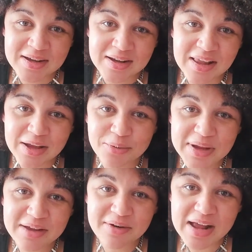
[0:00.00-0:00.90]
Like
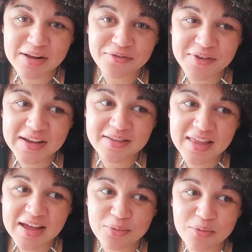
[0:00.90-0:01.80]
wee Ralphie in
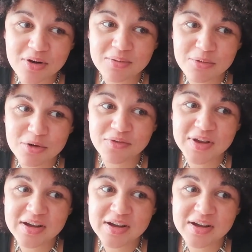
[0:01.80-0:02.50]
that one movie,